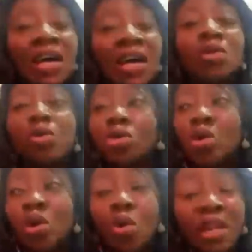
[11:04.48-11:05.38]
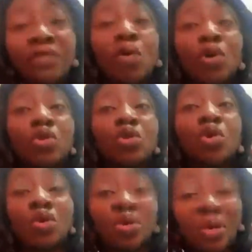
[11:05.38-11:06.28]
And also going forward to
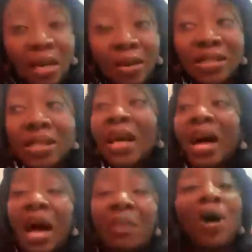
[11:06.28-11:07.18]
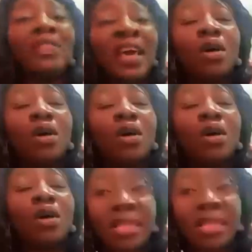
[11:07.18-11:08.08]
talk to girls about their
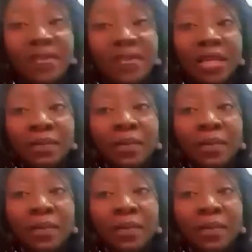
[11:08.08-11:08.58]
own safety.